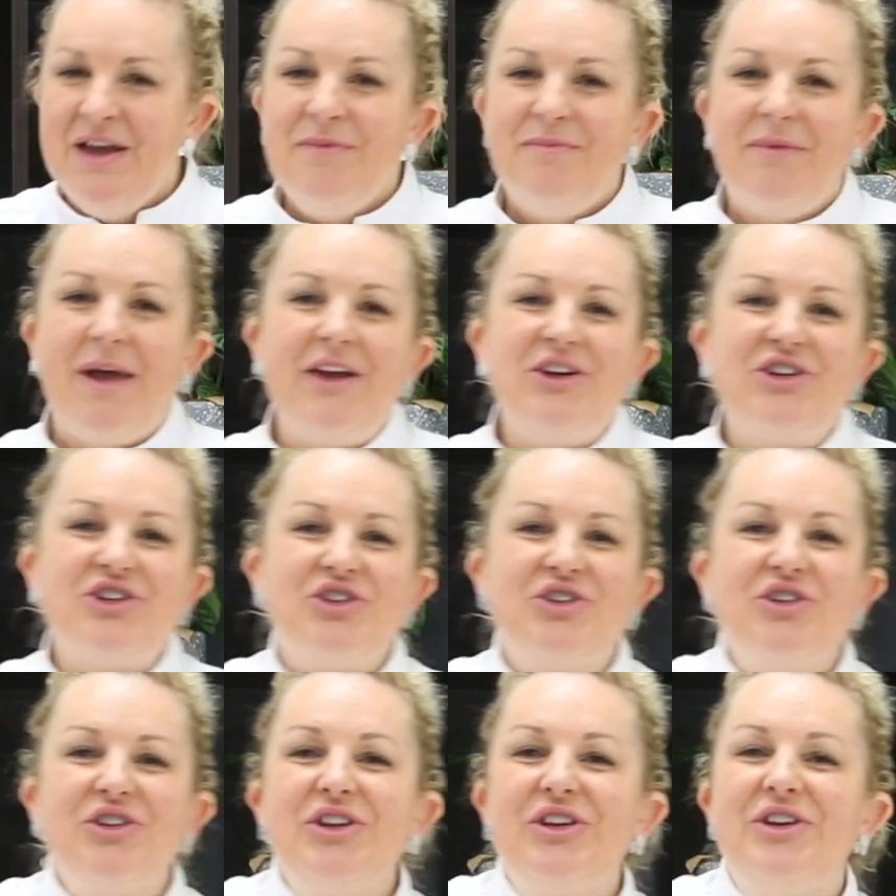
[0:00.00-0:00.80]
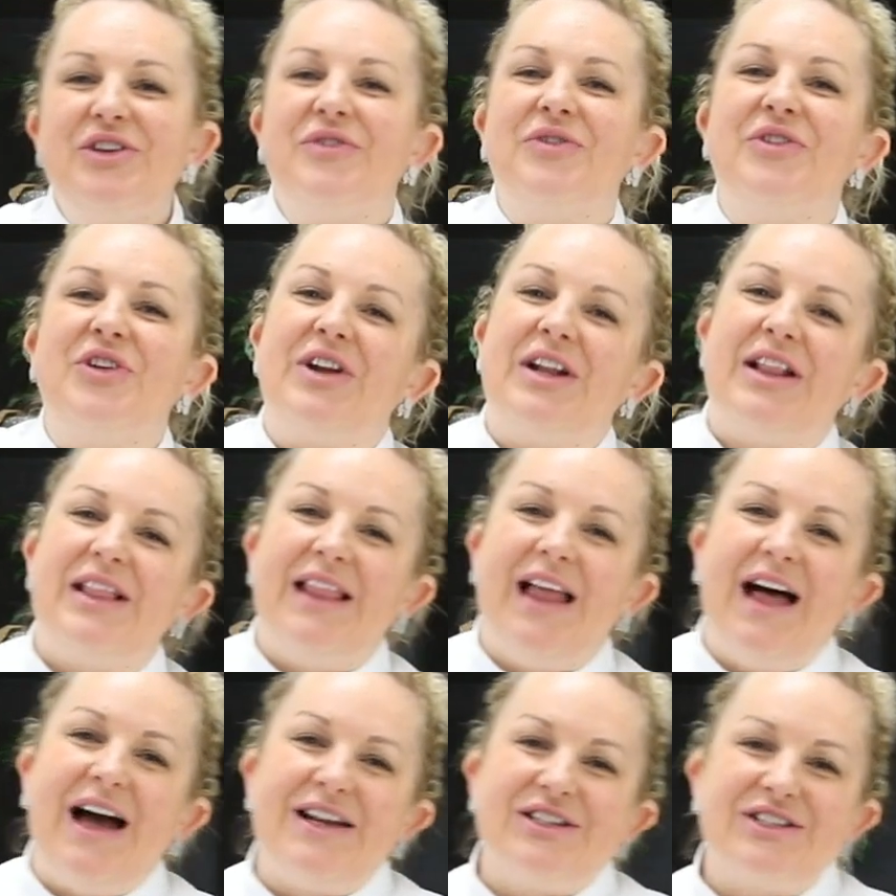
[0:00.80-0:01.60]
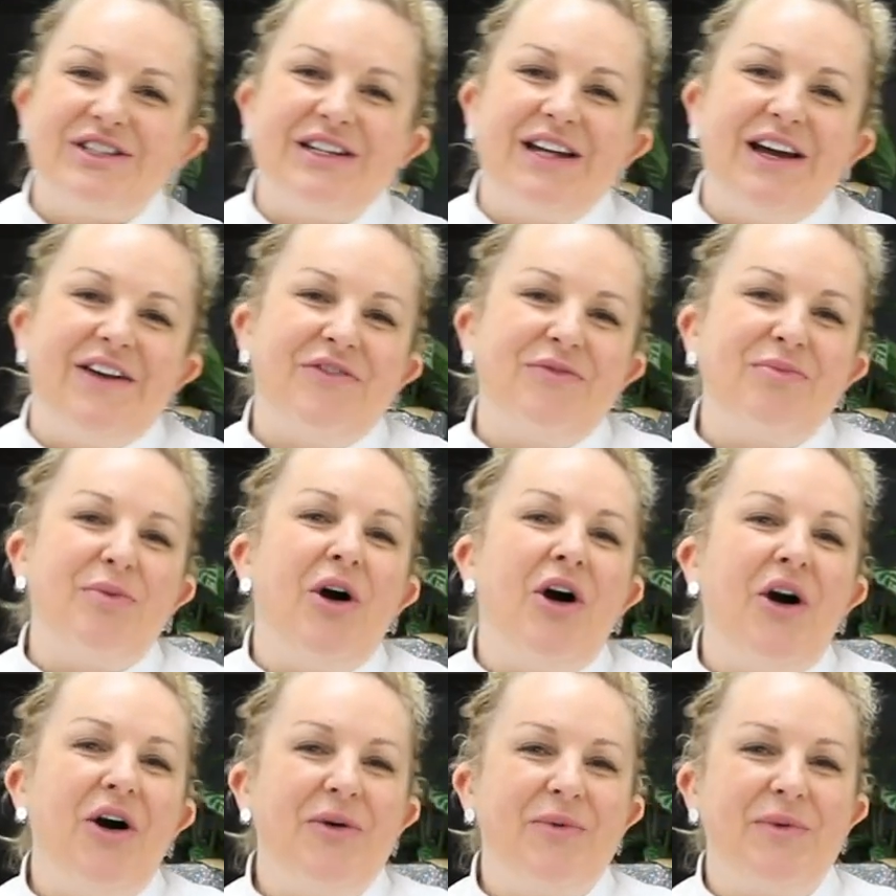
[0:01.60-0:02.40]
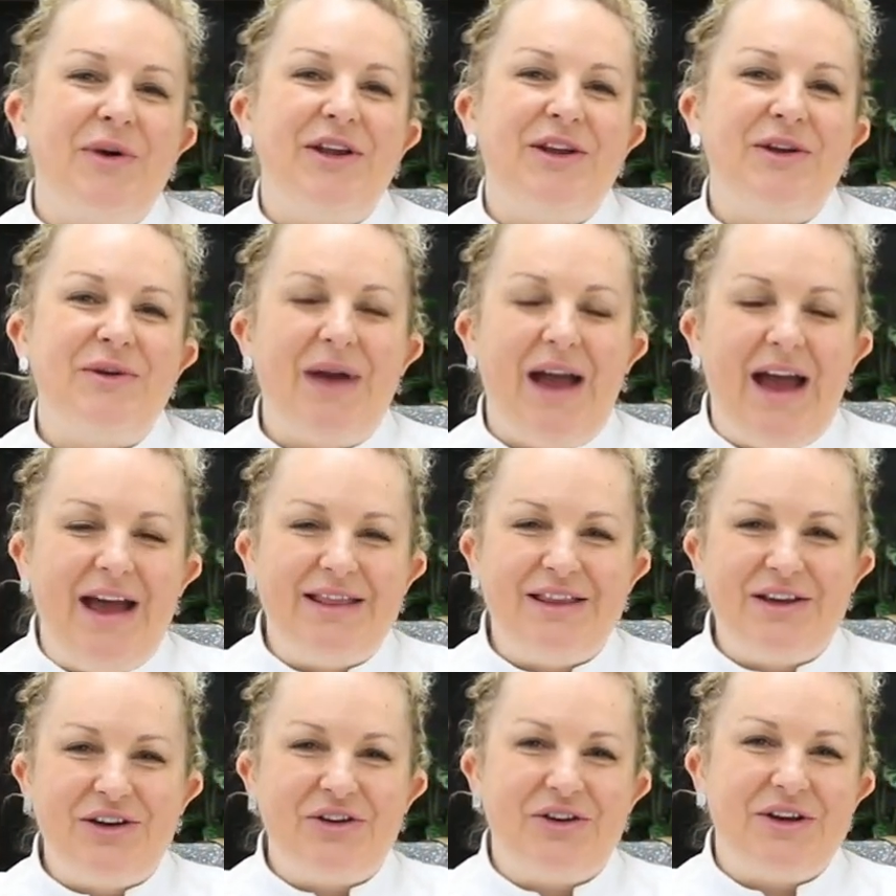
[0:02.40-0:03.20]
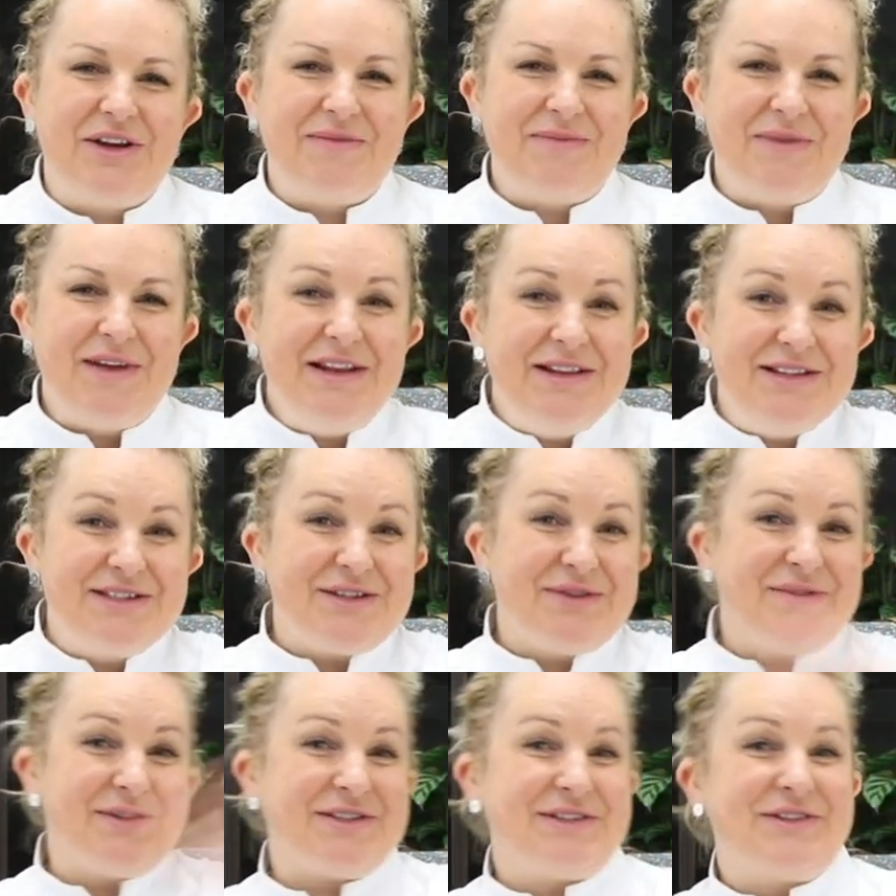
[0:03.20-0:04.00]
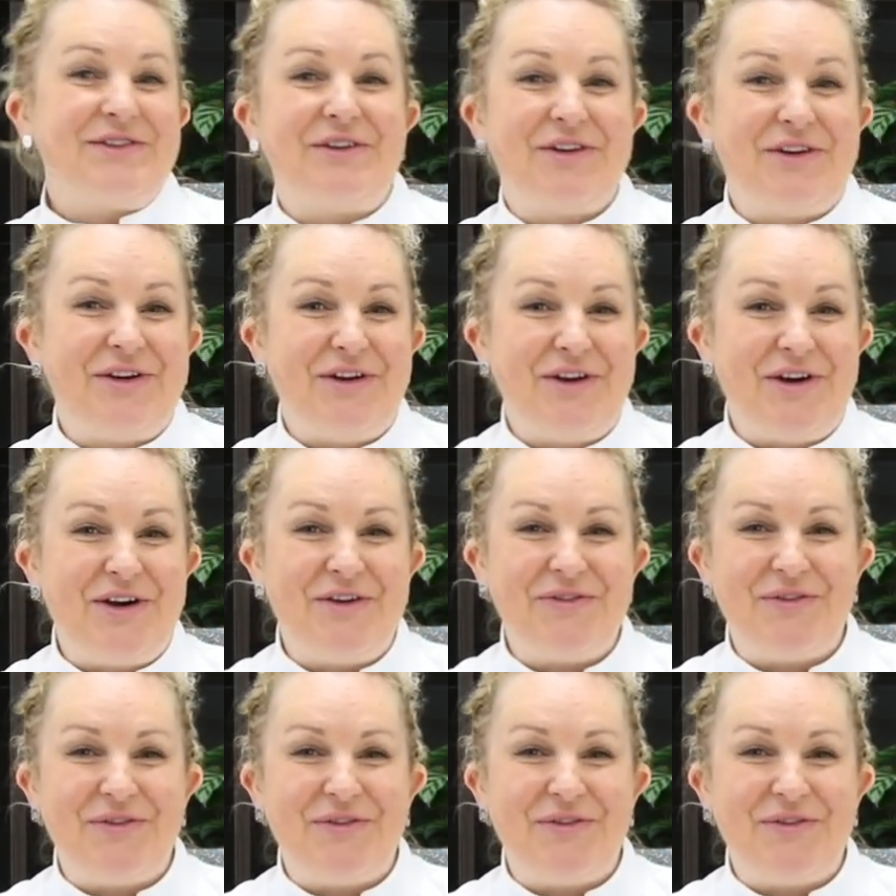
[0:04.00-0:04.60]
Make sure that you've got a large enough pot when you add the cream in, so it's not going to